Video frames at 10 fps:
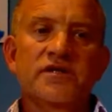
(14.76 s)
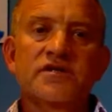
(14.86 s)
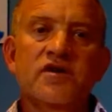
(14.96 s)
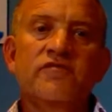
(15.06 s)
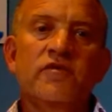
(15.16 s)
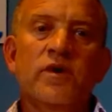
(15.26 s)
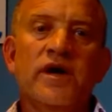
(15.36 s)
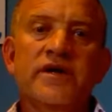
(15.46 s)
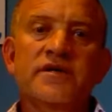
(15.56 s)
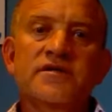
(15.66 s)
and
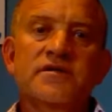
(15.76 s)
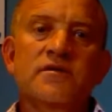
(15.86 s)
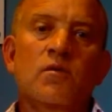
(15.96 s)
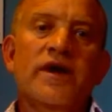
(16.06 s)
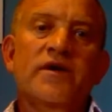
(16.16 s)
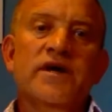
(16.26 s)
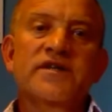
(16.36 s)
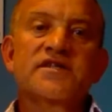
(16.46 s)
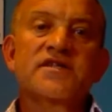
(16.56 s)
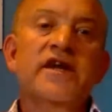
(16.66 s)
self-awareness and a way to
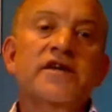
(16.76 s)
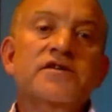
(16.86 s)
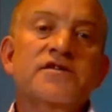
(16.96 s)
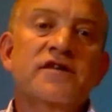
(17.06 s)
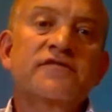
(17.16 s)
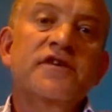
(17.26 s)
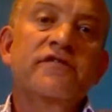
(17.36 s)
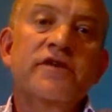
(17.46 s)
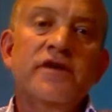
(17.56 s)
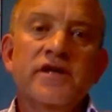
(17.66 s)
understand yourself
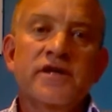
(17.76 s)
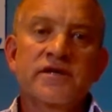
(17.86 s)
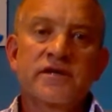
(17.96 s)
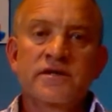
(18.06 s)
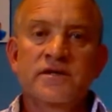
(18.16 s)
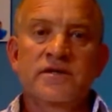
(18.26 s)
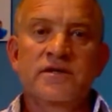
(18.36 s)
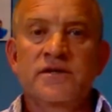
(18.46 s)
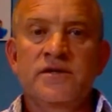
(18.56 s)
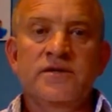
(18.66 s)
differently
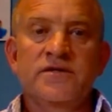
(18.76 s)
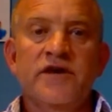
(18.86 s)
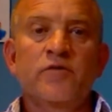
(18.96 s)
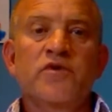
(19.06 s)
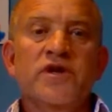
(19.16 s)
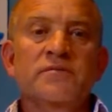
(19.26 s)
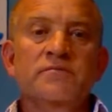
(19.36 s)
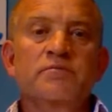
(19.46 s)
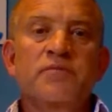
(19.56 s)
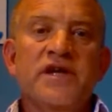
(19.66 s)
and bring
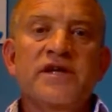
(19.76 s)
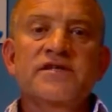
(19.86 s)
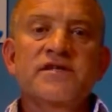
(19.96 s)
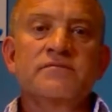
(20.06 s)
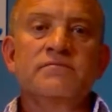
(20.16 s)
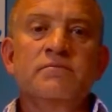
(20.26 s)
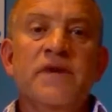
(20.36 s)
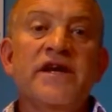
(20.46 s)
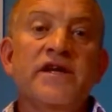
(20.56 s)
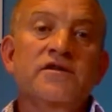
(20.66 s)
peace and
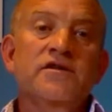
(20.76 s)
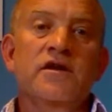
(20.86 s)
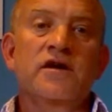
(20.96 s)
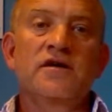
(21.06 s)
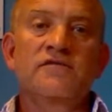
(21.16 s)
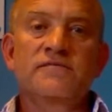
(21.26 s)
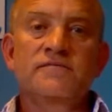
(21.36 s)
meaning to your life.